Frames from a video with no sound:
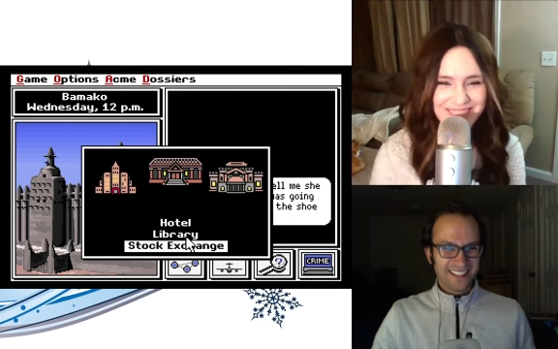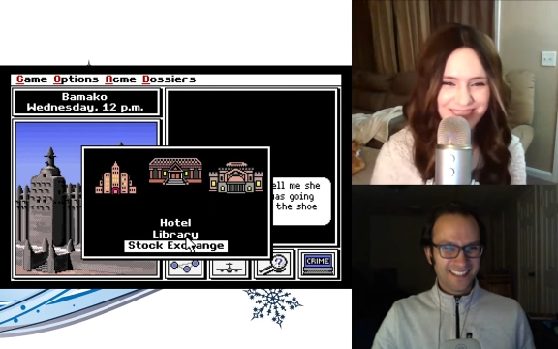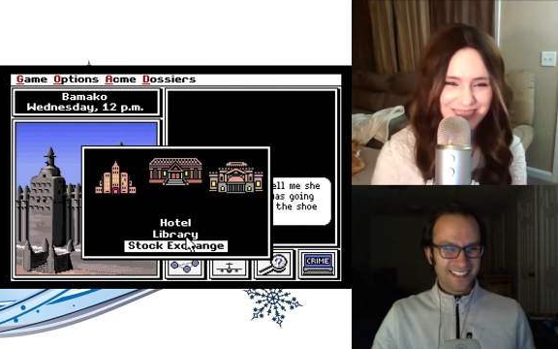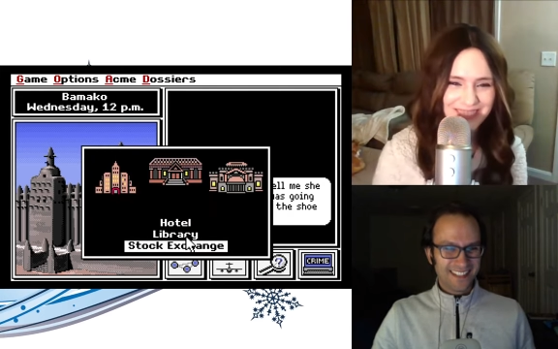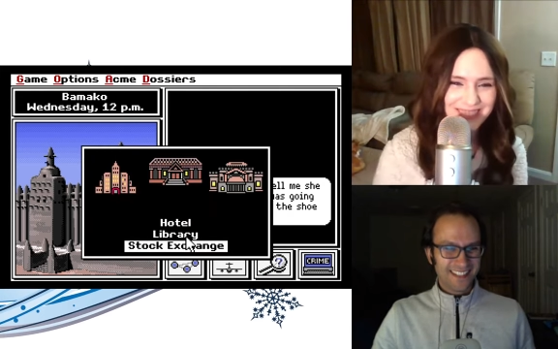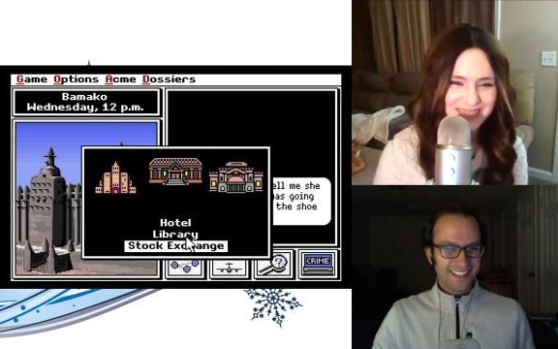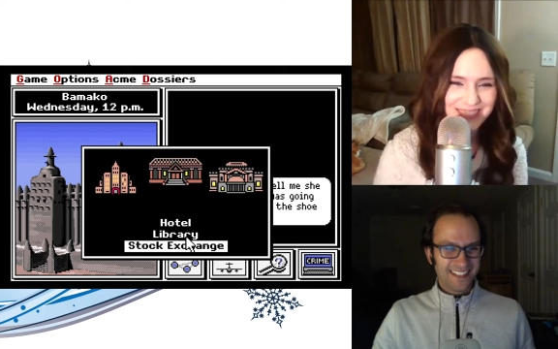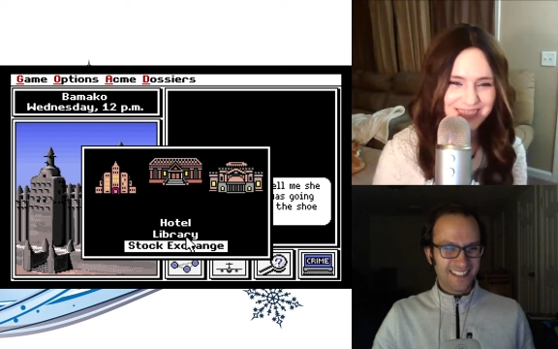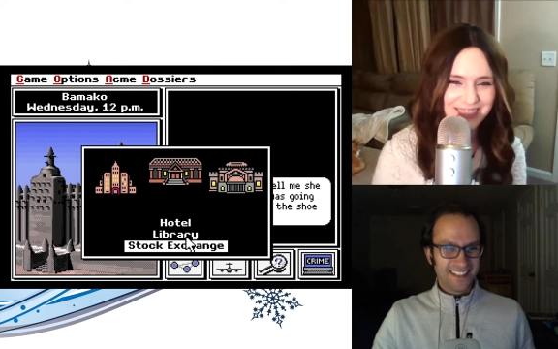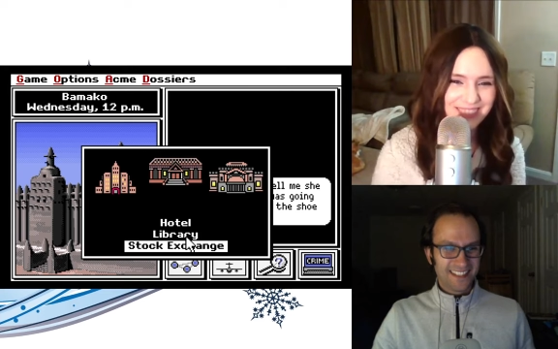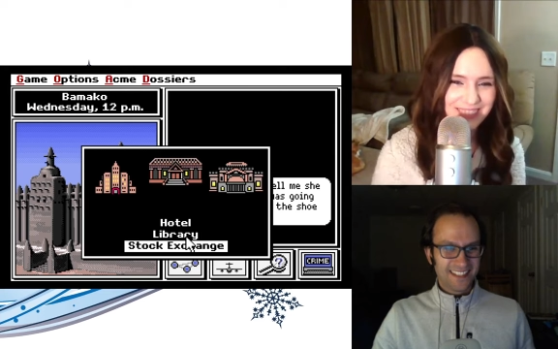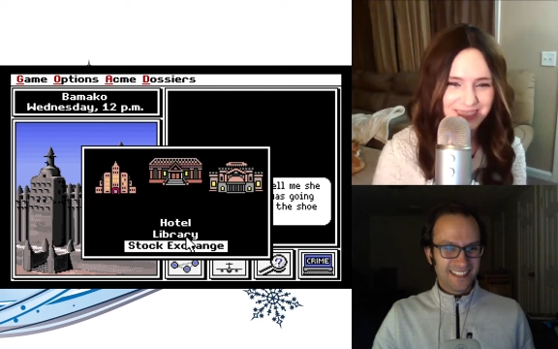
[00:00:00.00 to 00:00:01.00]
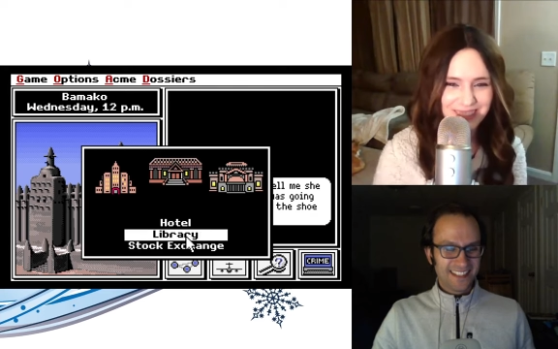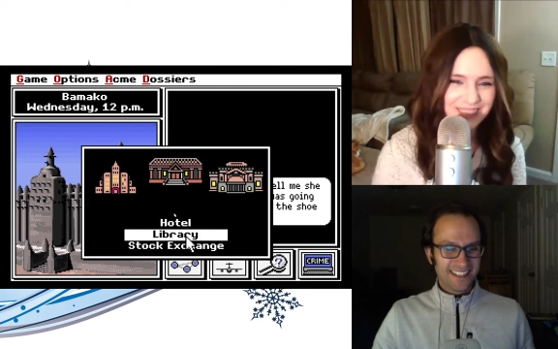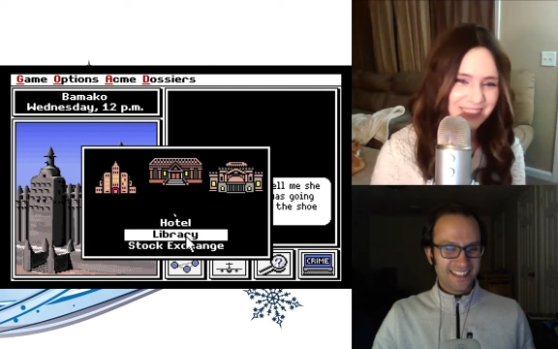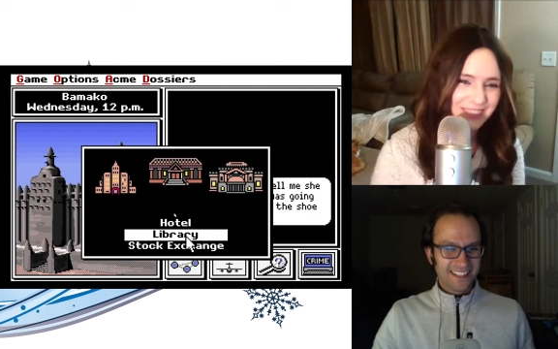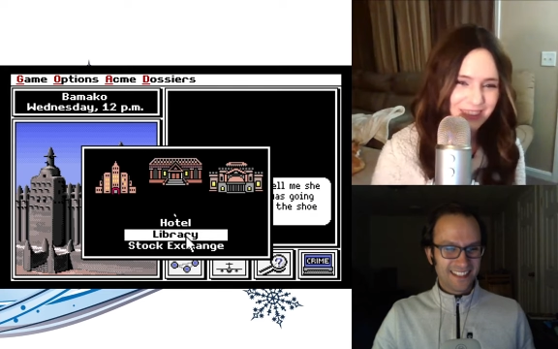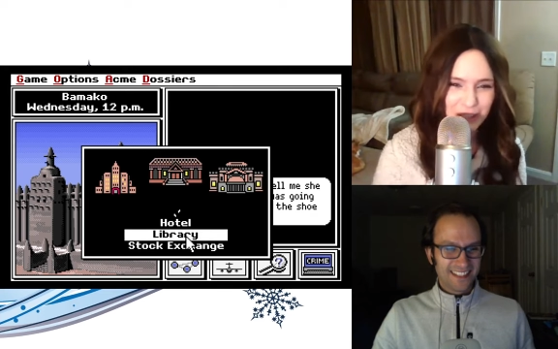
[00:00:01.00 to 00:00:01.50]
Speaker 1: shoes.
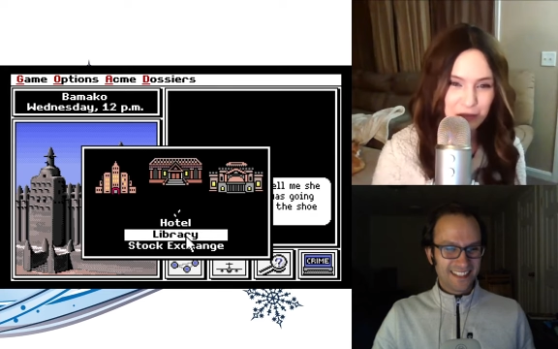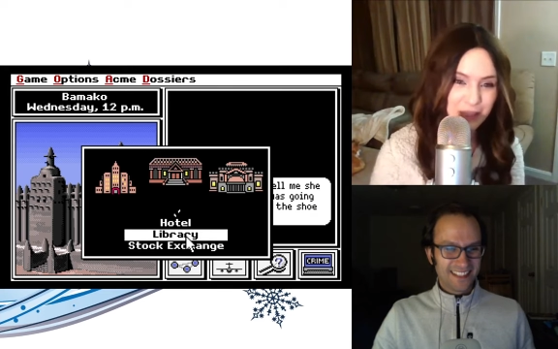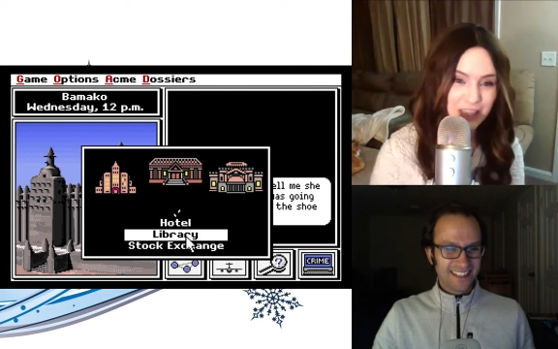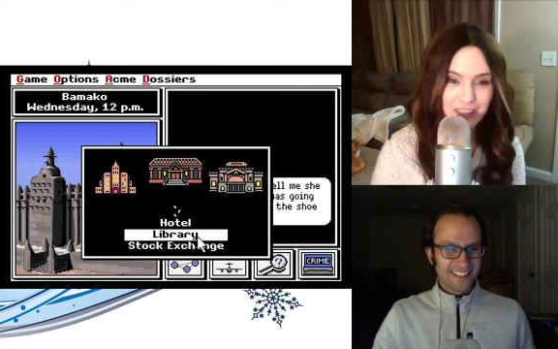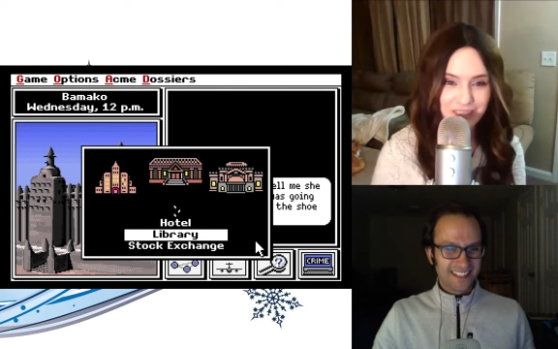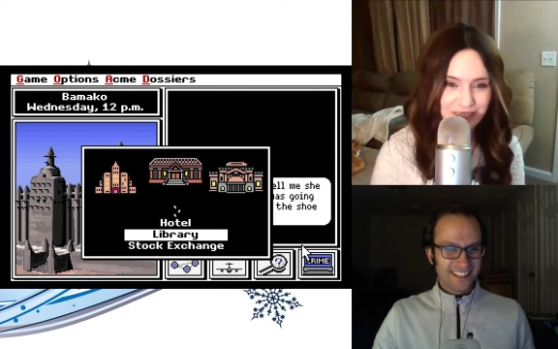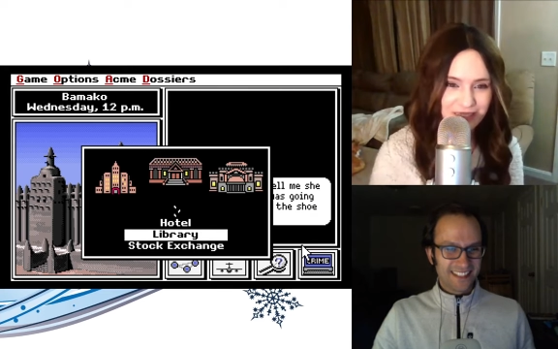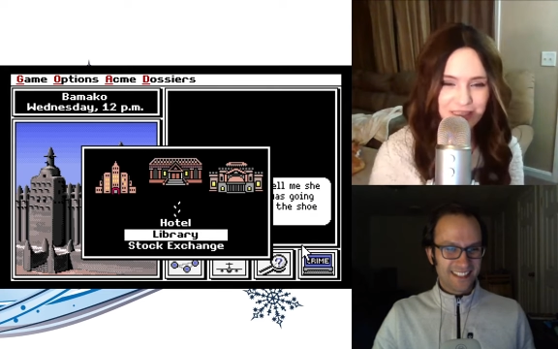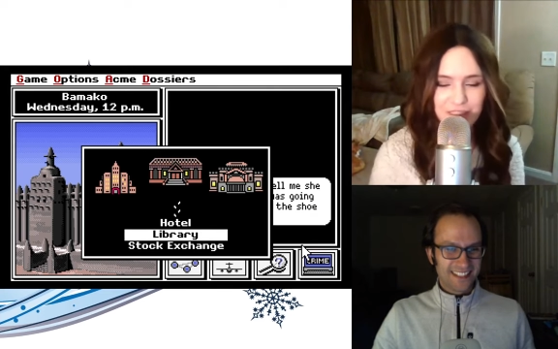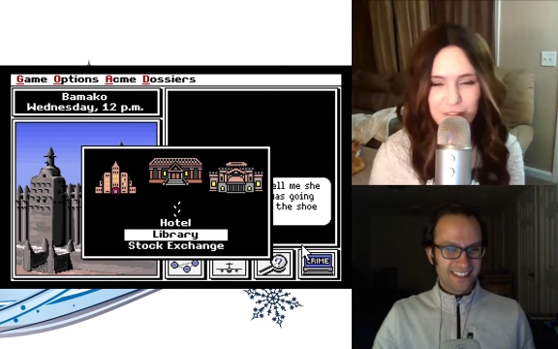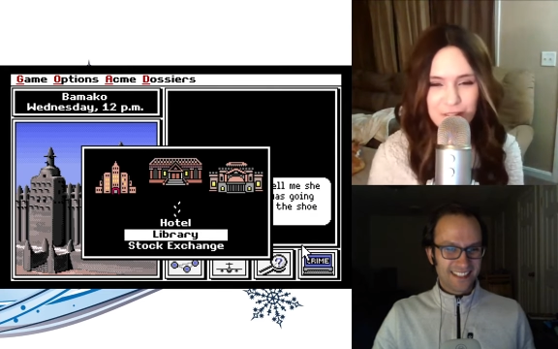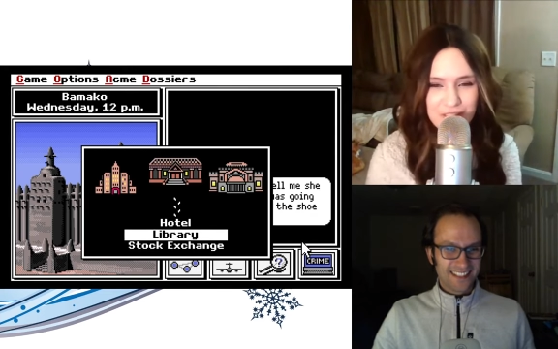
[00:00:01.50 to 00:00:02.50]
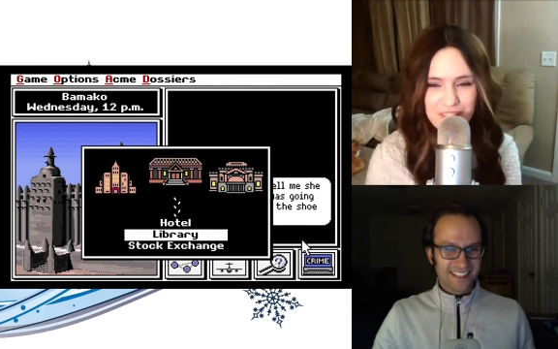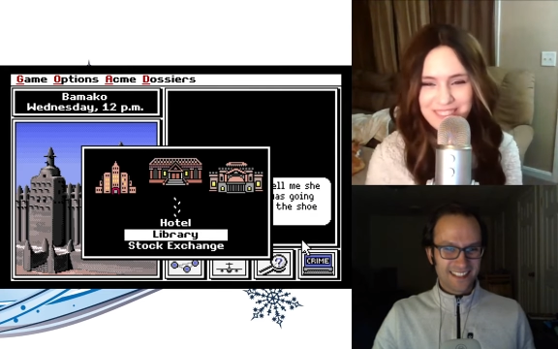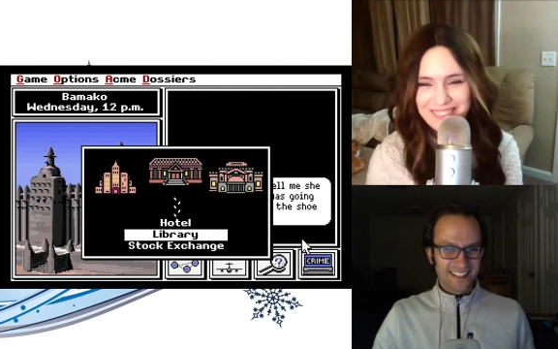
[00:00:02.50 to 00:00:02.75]
Oh my god, shoes.